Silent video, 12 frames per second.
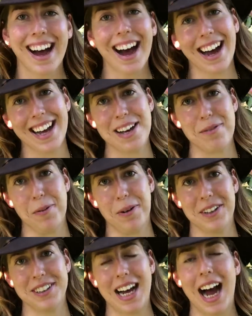Hi,
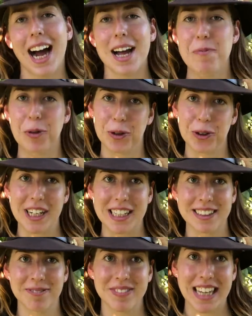everyone. I'm
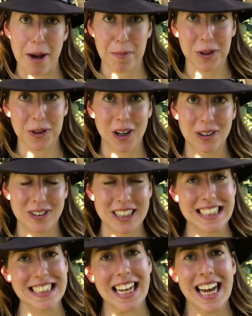Rona Campbell
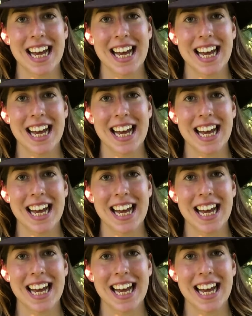Crawford.